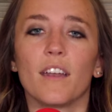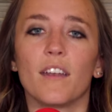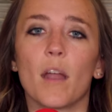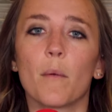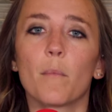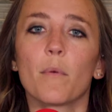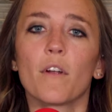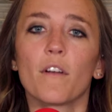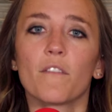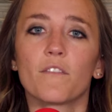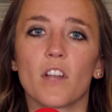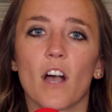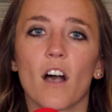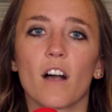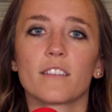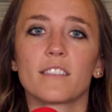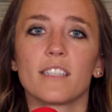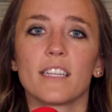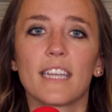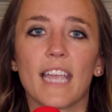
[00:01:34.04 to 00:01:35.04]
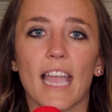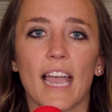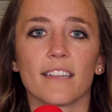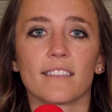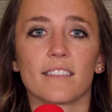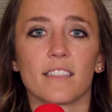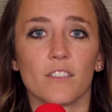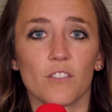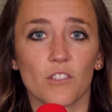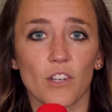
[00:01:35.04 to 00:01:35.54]
number of dogs and
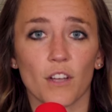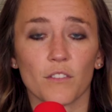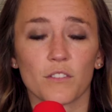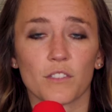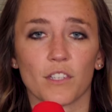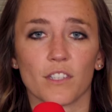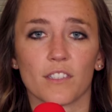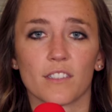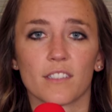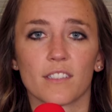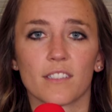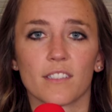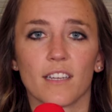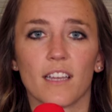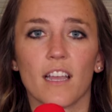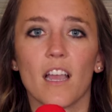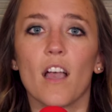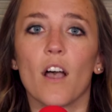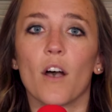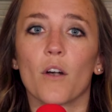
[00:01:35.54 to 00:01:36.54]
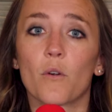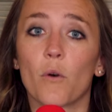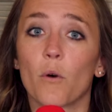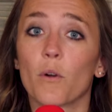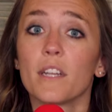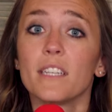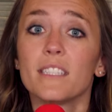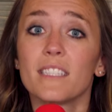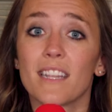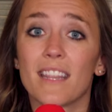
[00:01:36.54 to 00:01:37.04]
cats in shelters.
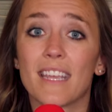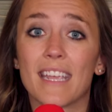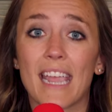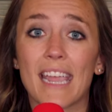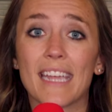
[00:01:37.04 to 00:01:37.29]
According to the